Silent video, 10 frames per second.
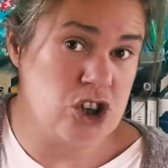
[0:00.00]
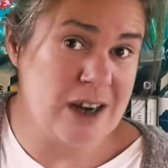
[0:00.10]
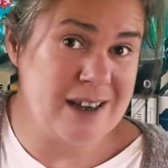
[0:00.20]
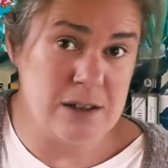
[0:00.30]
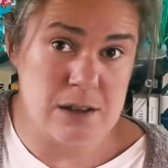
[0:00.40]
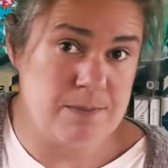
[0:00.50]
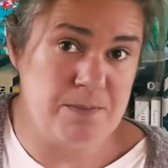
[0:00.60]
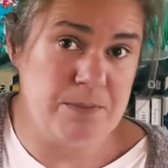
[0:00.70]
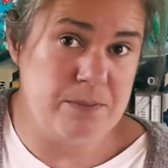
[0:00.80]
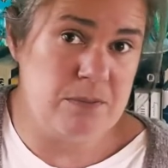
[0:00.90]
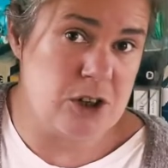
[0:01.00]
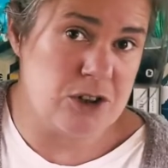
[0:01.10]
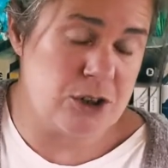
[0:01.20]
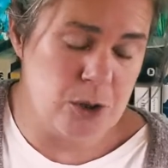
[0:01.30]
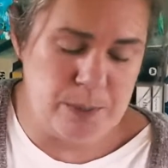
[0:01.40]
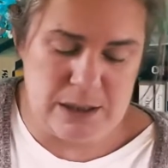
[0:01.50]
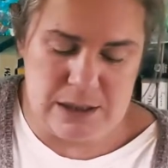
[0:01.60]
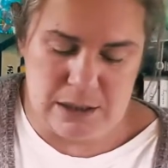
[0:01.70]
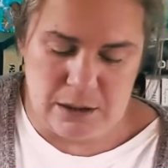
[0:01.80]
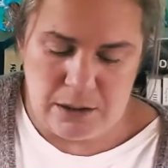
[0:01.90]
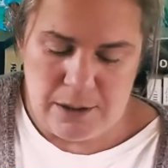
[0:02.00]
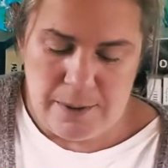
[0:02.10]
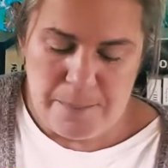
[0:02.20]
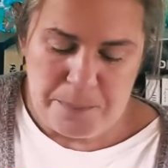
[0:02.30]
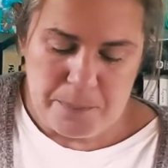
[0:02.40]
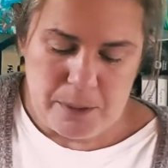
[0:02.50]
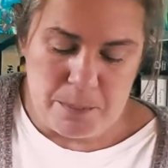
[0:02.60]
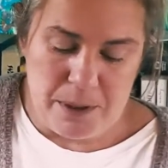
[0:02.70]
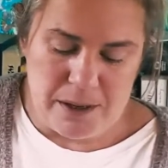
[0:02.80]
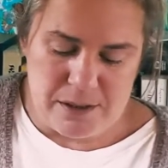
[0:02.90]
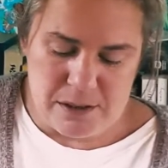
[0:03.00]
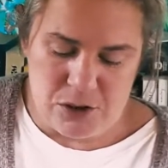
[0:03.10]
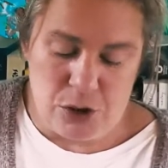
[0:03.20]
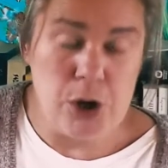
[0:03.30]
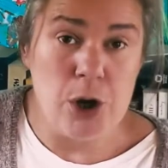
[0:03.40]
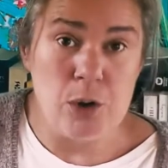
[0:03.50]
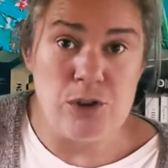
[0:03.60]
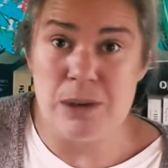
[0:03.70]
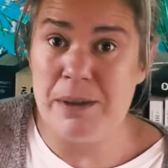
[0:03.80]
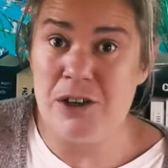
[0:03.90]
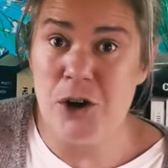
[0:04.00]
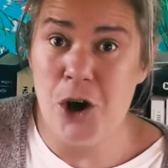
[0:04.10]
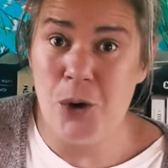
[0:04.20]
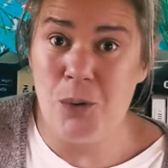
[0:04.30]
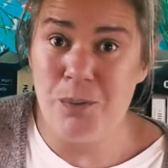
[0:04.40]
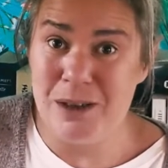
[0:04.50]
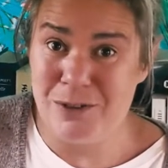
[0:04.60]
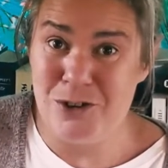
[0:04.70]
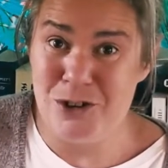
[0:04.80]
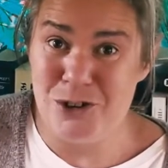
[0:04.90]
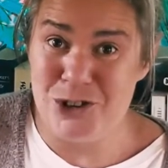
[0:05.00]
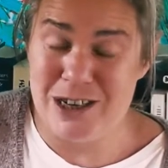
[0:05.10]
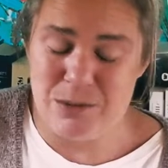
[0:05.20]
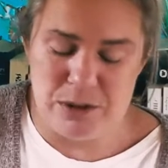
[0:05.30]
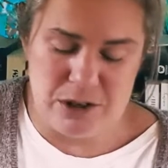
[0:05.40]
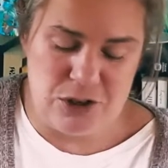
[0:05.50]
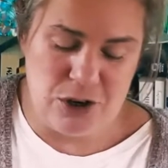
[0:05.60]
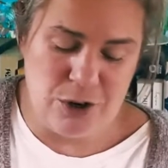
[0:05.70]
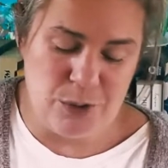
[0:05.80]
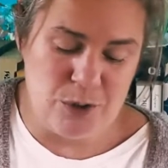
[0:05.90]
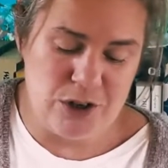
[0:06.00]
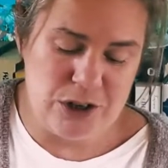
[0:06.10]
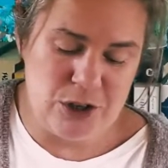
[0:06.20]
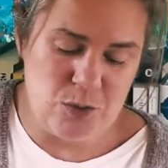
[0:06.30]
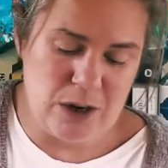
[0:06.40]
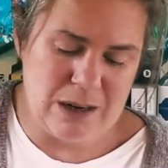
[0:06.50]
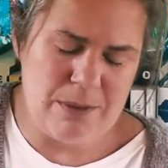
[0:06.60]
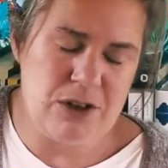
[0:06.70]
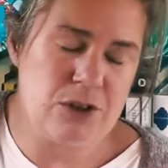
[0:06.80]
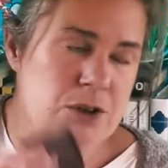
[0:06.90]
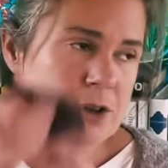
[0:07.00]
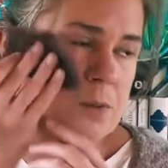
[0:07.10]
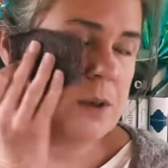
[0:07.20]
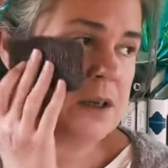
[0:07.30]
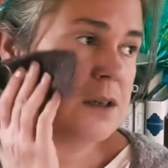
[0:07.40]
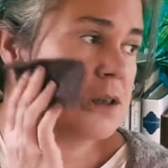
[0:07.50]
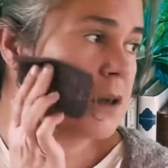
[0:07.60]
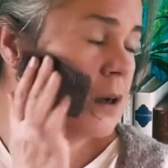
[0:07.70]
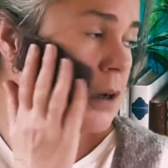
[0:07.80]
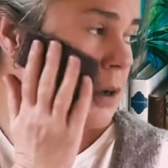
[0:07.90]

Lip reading: giant, there's no big deal. But to know, something to know if you choose to knit with this yarn, which I do recommend you do, because